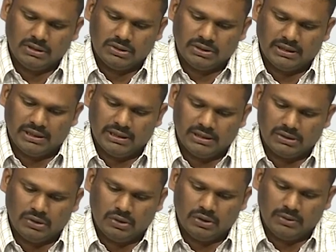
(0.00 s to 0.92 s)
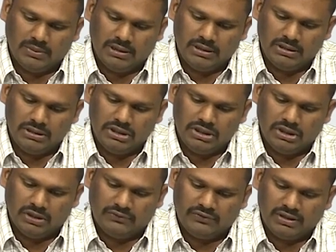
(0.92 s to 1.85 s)
So, that is going to be
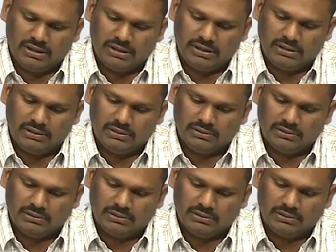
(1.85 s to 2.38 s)
G of this.